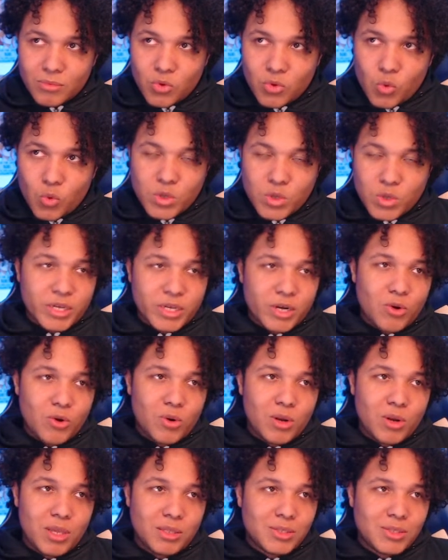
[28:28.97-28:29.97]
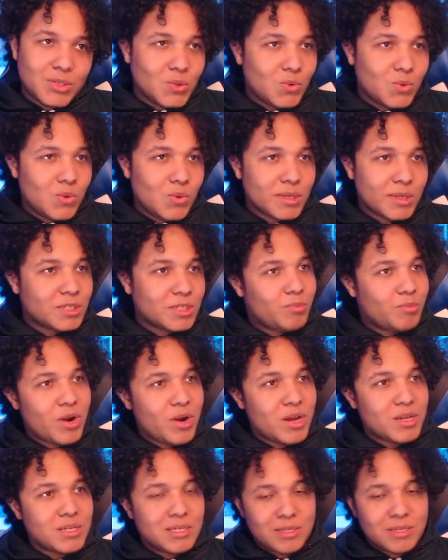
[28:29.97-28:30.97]
Was it only to
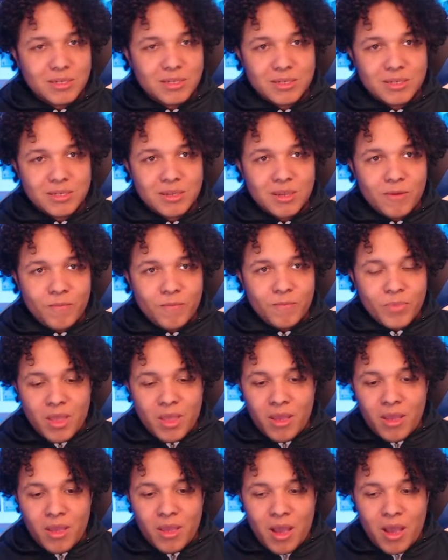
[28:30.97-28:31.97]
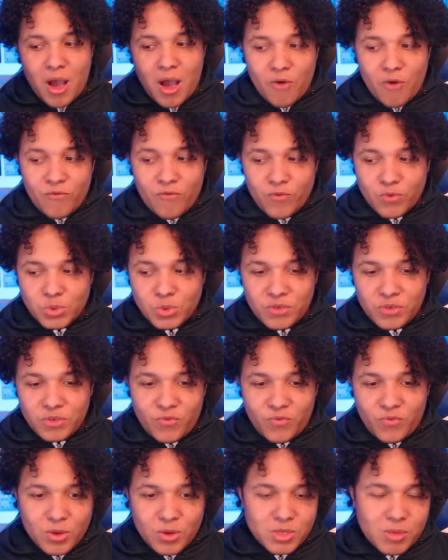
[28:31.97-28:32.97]
express how Fuji
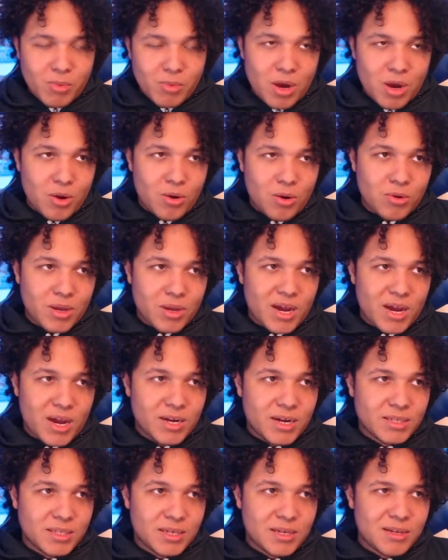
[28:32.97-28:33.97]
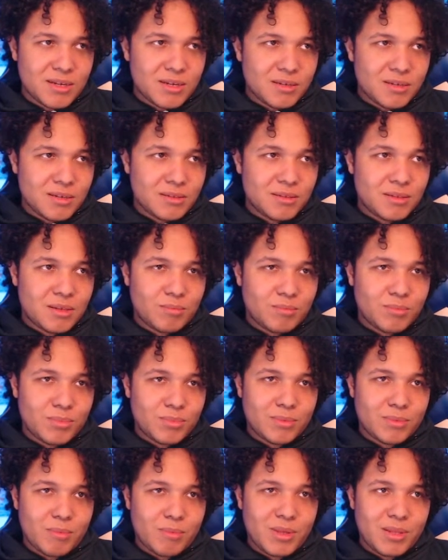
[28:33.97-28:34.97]
feels about Kanata?
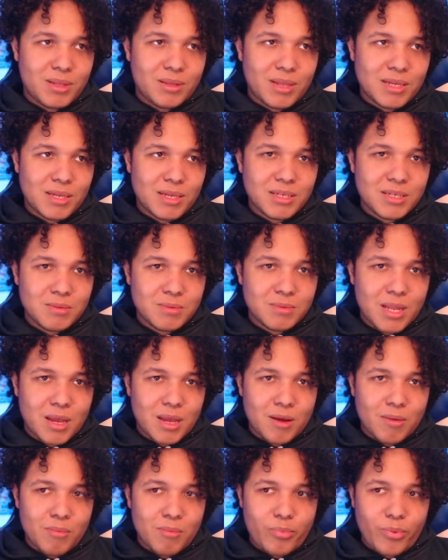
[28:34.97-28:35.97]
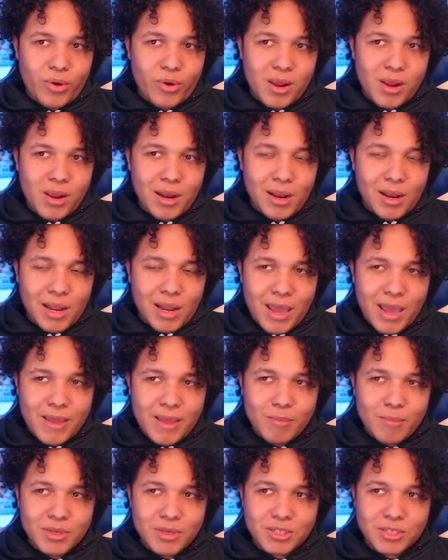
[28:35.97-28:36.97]
I mean, that seems like a pretty
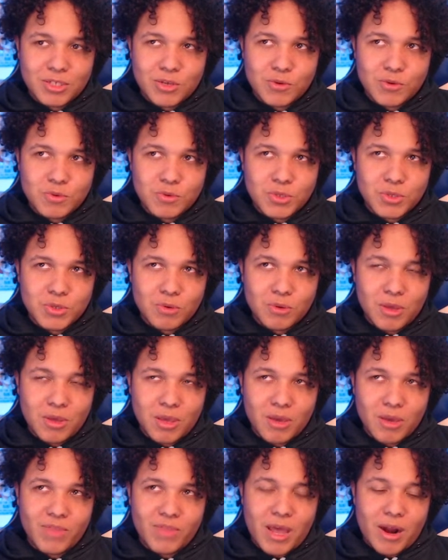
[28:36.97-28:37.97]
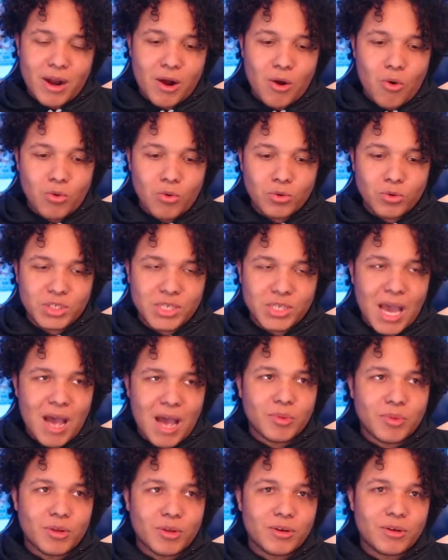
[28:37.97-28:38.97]
lame excuse to give that a whole
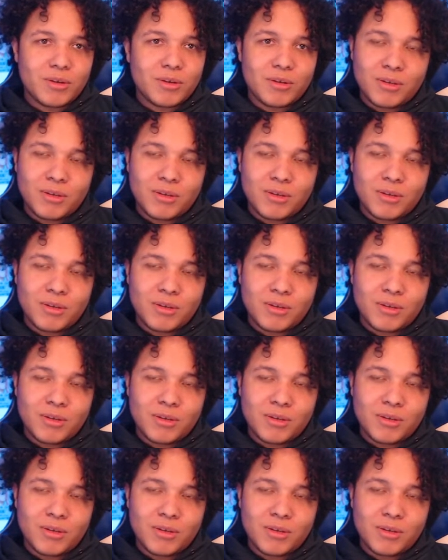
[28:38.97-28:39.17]
chapter.